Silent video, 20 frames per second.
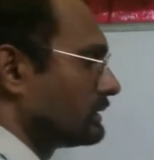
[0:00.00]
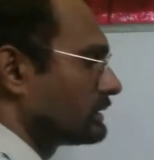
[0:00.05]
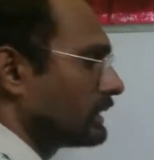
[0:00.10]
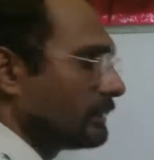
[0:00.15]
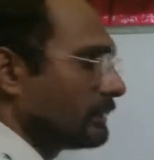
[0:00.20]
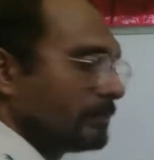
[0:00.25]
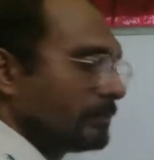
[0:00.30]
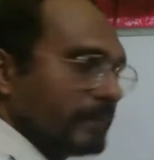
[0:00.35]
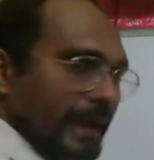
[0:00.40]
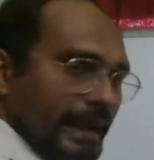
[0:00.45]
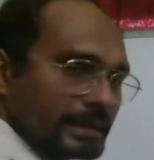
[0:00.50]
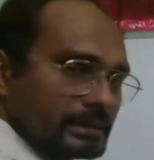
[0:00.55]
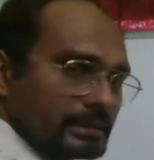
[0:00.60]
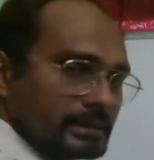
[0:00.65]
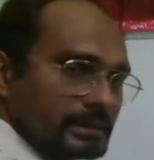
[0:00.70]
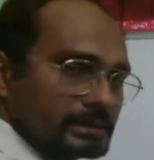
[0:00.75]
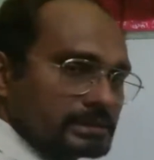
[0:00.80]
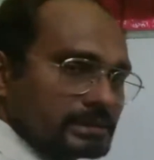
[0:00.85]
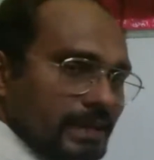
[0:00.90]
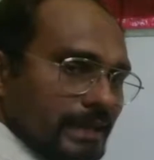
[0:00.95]
The
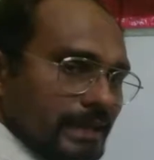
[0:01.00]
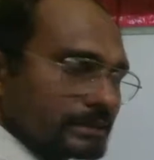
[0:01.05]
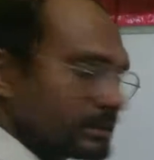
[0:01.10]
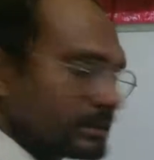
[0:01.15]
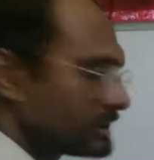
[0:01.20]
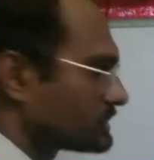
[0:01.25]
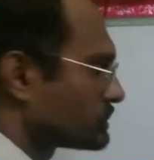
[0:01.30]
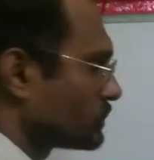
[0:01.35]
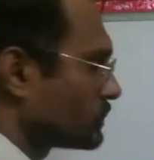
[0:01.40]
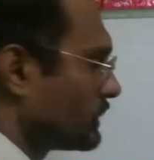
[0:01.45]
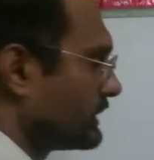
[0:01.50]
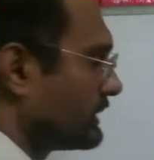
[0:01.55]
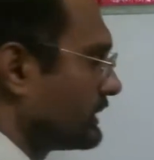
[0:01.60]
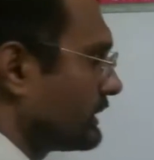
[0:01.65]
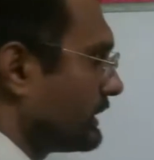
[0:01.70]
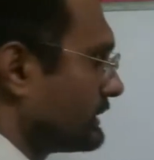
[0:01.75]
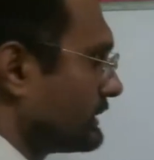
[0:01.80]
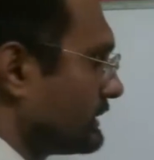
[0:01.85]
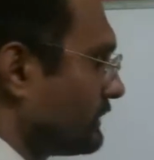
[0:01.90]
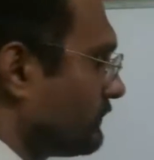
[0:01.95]
magnet started
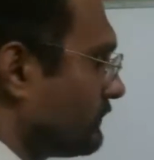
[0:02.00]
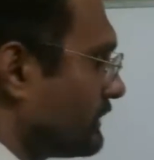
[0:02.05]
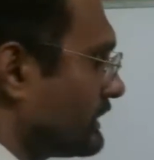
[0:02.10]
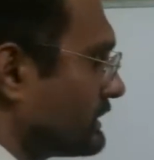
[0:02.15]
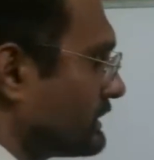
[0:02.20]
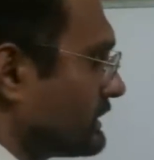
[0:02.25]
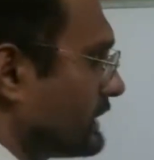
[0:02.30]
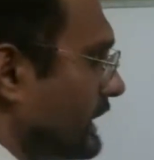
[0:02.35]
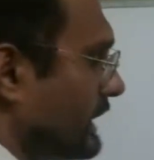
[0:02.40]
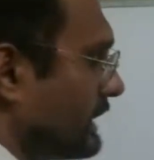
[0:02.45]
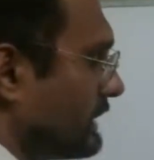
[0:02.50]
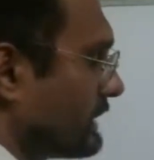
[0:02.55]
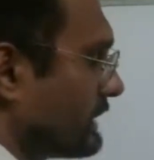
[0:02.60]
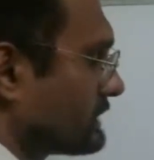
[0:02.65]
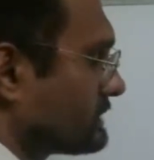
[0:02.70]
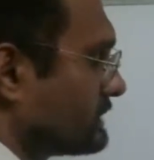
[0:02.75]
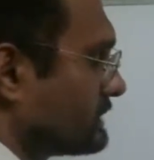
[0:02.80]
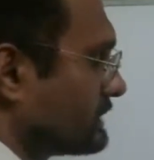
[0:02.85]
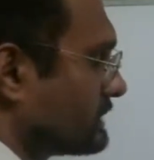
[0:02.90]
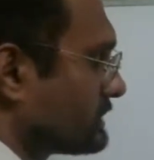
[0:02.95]
showing a different
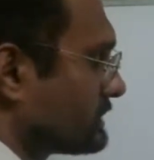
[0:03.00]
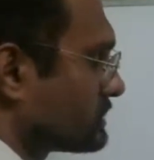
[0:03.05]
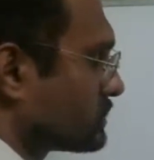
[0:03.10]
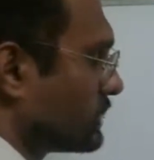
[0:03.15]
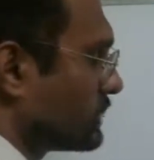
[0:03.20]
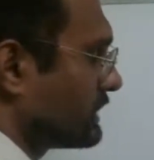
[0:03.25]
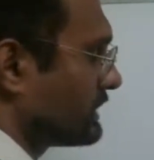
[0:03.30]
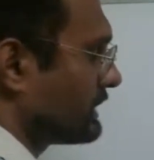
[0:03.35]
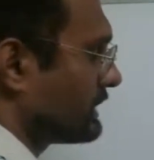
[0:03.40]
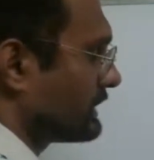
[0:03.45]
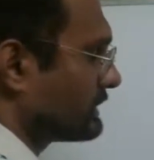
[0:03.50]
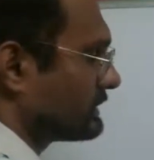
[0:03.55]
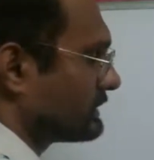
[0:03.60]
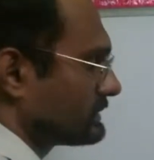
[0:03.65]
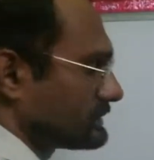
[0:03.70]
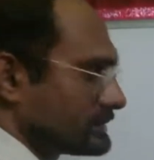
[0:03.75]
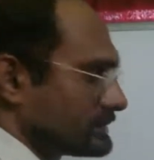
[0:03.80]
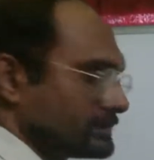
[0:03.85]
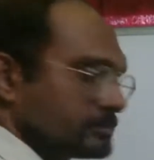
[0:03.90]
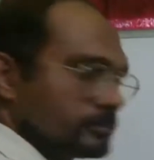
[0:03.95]
direction. It is showing like
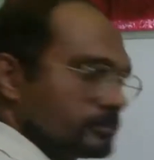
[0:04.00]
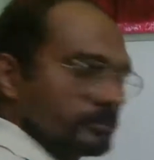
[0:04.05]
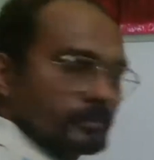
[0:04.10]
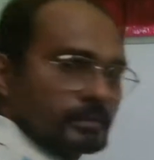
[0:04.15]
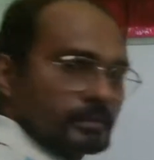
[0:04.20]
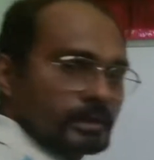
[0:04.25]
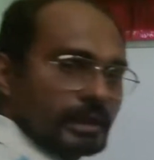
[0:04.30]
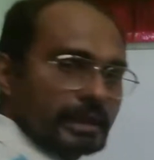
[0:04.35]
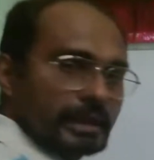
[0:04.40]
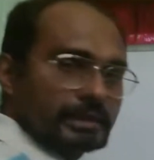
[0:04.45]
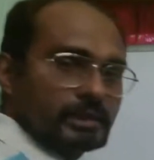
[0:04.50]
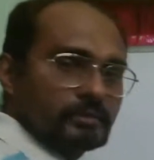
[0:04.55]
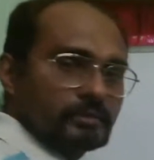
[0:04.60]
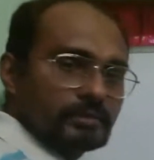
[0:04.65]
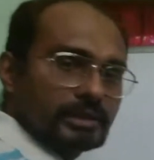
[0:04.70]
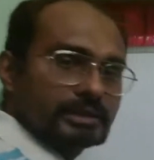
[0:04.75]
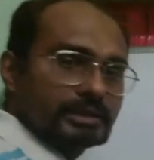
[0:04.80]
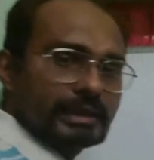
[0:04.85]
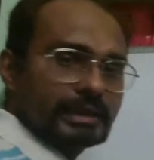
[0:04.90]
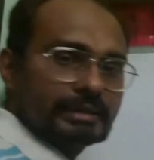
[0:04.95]
this, a
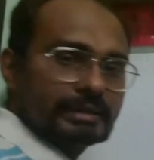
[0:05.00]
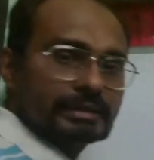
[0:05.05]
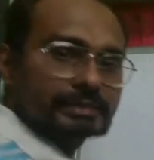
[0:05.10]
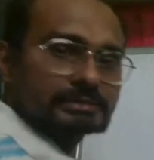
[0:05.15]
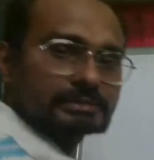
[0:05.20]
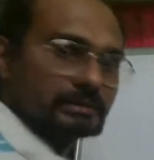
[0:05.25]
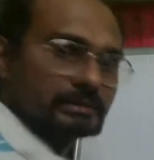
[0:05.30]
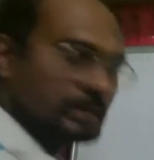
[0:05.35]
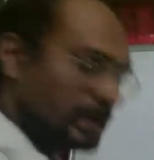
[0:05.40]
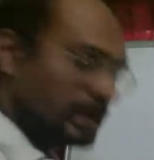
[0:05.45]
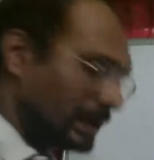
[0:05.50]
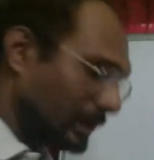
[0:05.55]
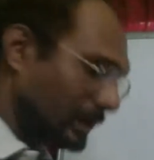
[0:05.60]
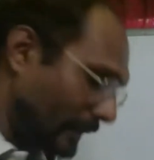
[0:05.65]
different direction.